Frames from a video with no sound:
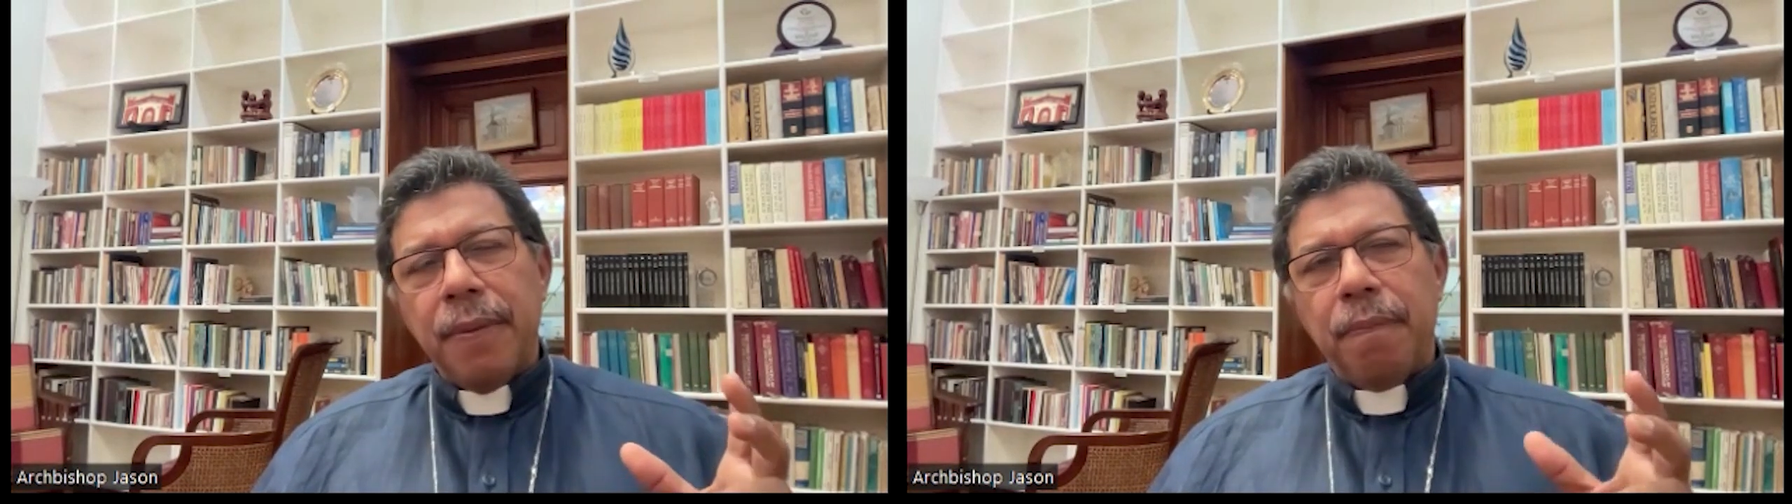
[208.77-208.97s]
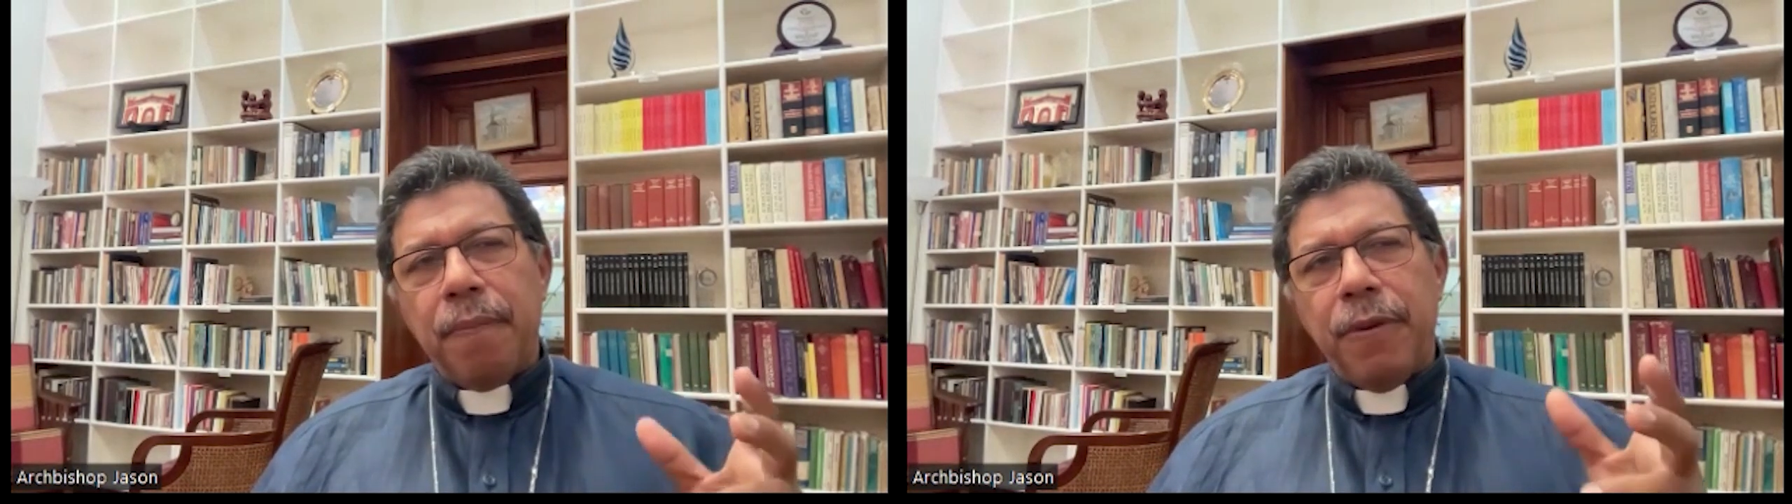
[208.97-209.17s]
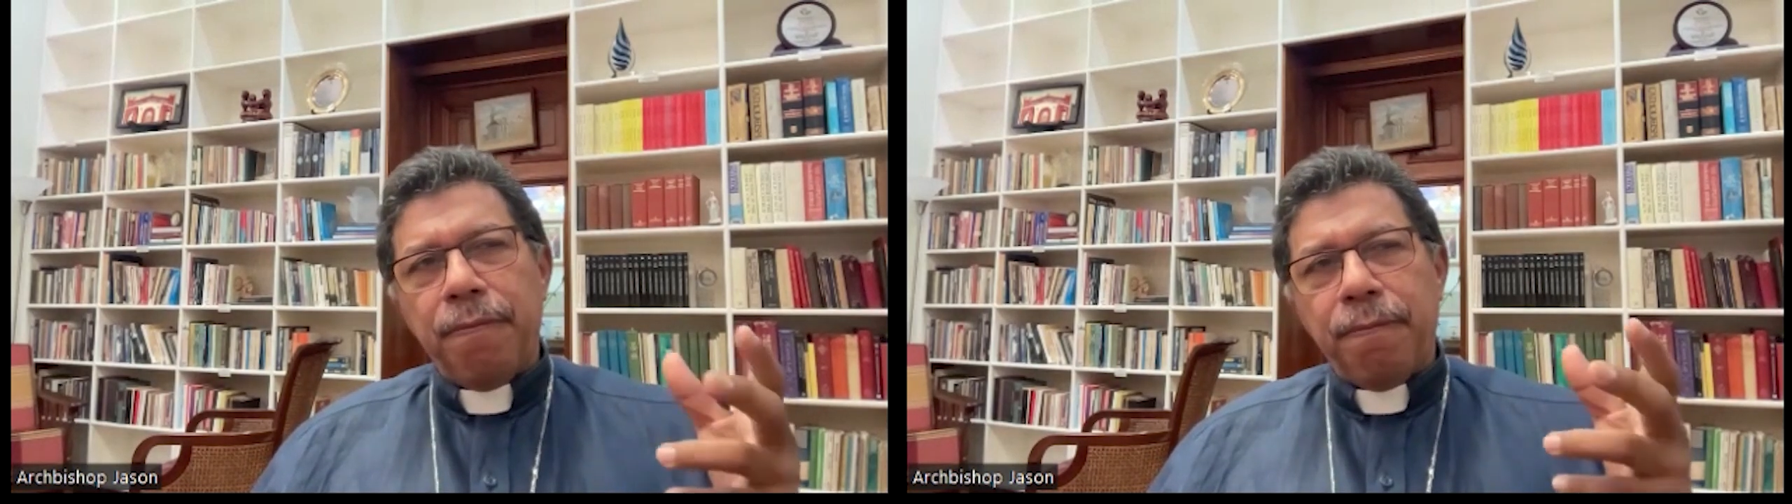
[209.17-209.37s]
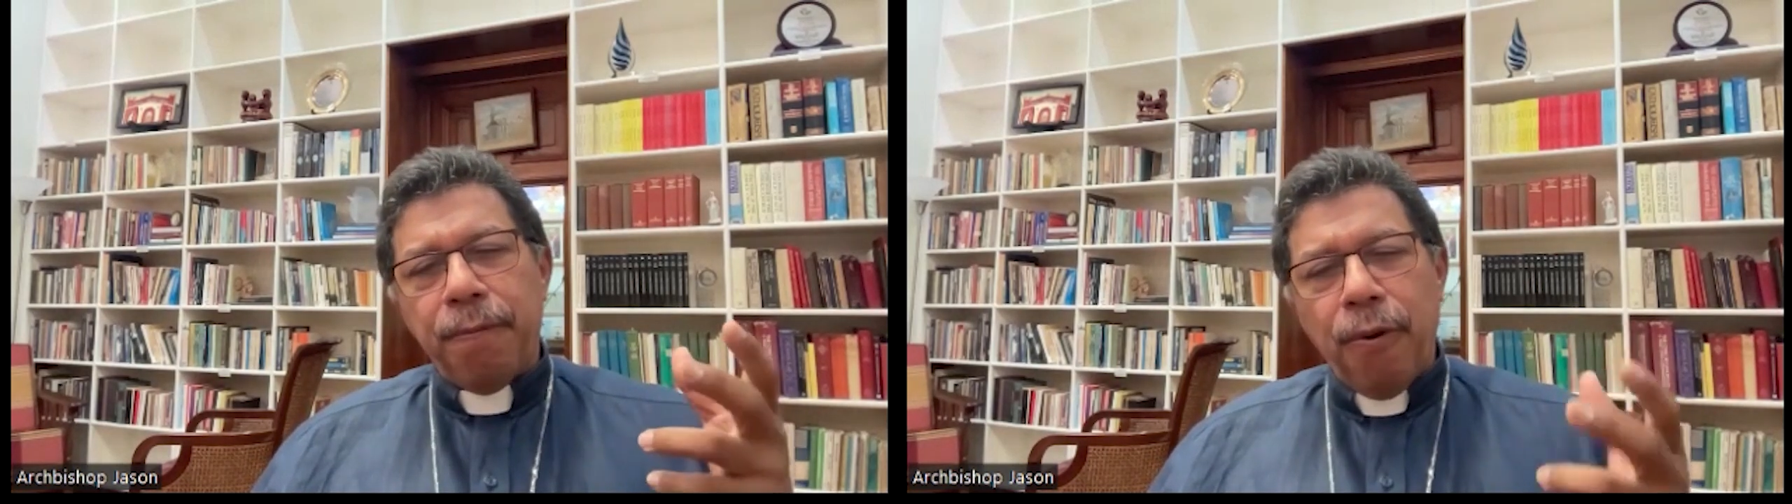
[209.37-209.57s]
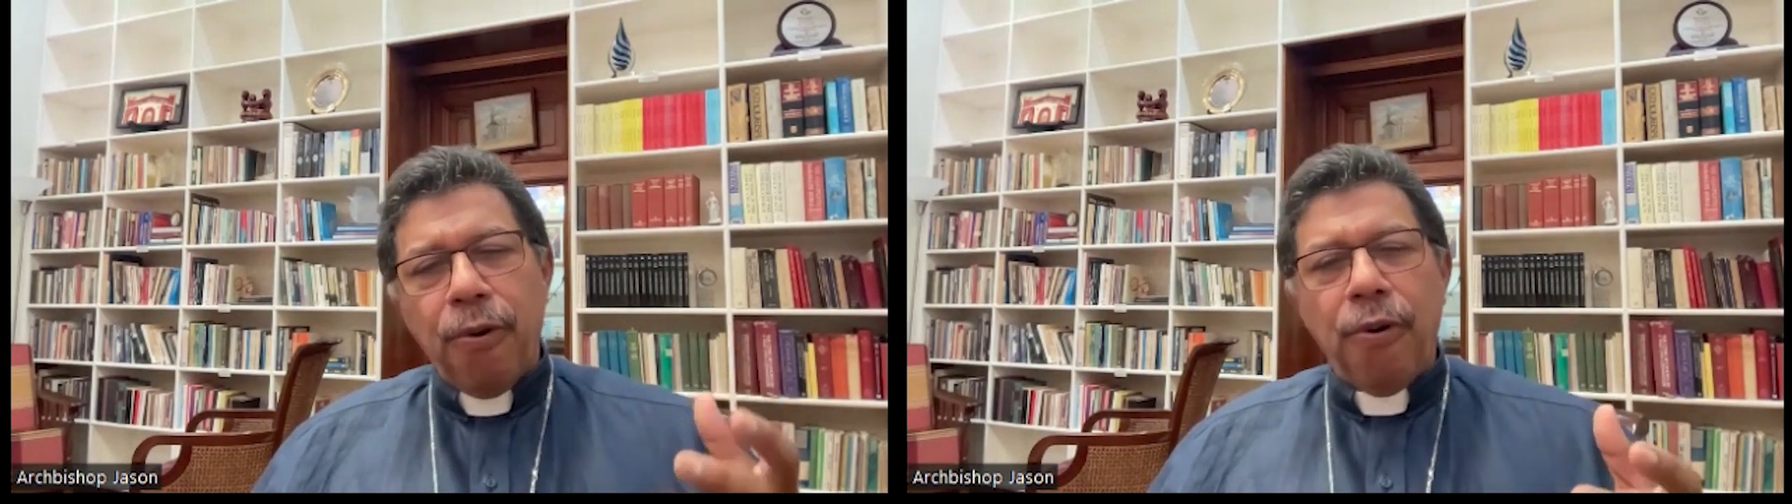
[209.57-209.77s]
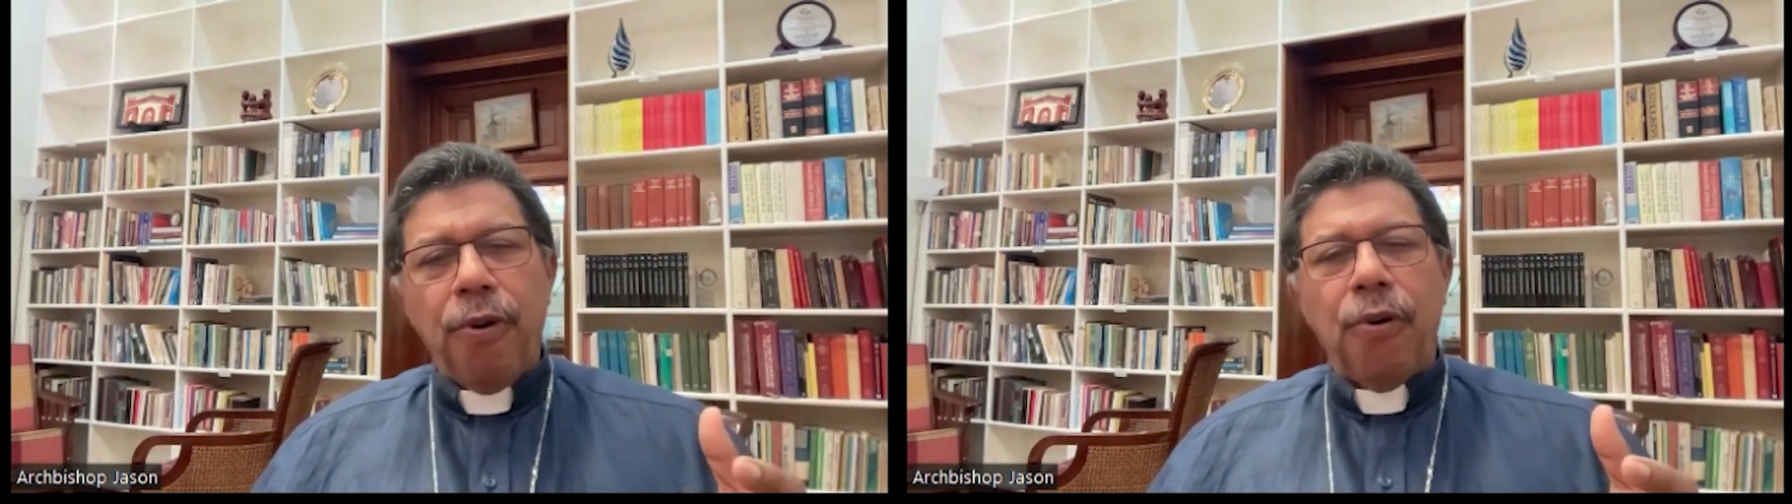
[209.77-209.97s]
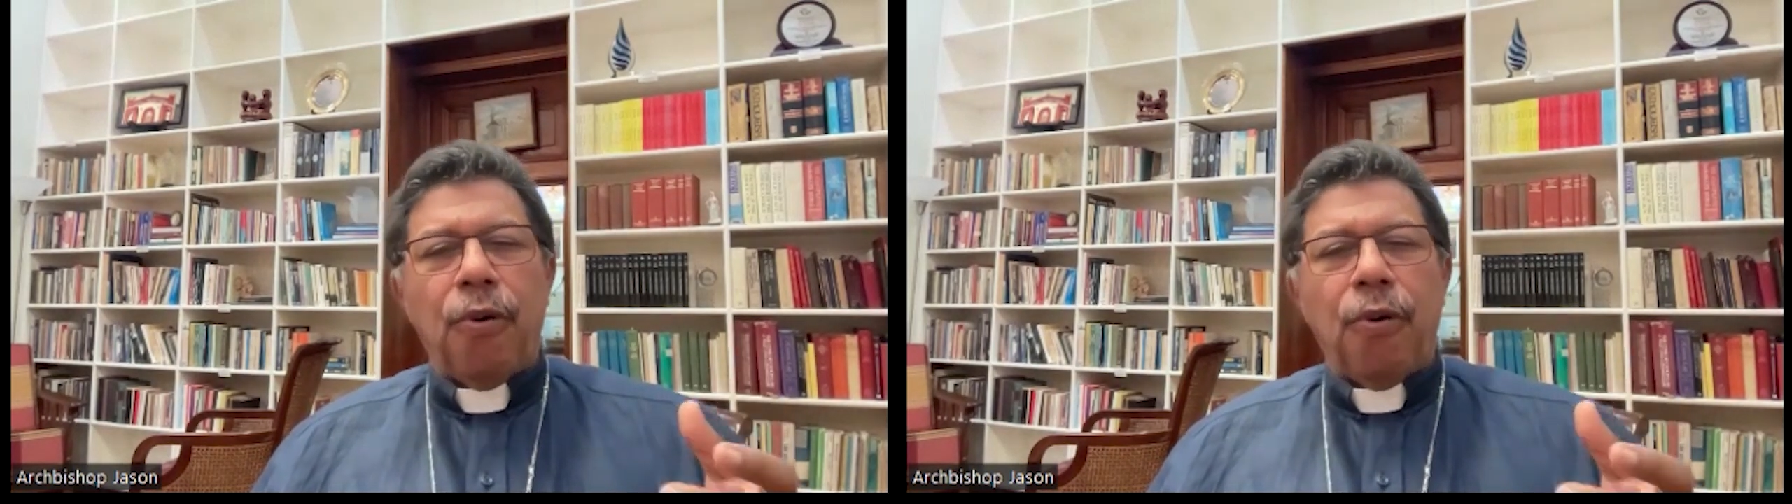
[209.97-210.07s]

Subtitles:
before